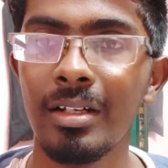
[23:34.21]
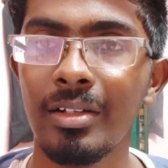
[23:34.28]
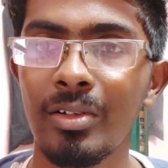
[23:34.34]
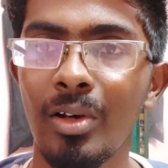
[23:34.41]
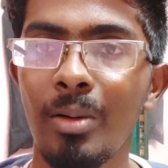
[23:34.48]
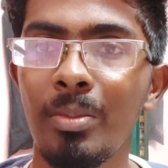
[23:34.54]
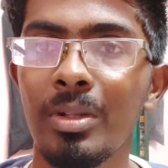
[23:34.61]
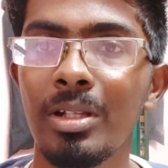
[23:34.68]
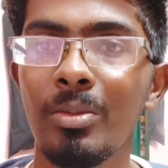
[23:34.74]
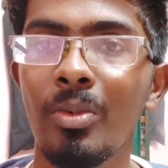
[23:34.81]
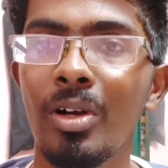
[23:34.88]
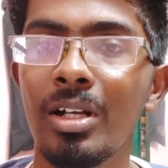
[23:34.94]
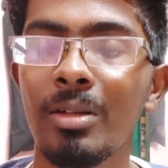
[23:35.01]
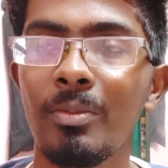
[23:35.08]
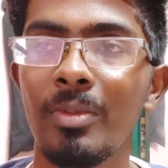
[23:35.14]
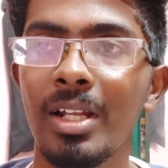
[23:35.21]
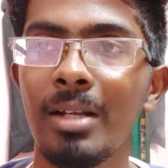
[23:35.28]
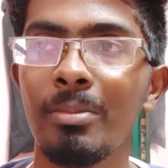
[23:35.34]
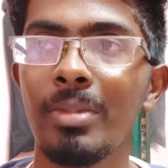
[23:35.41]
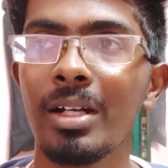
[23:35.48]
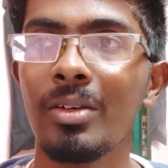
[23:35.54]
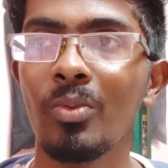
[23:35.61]
top and the bottom plate,
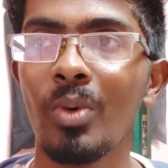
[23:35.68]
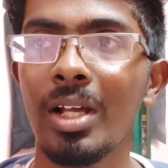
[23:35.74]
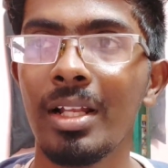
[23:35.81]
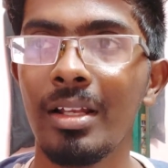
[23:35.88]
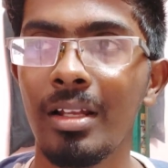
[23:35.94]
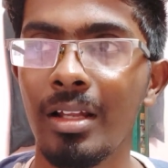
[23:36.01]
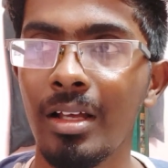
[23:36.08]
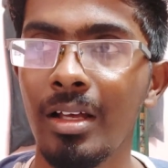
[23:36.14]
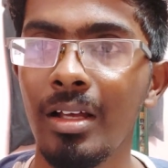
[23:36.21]
but while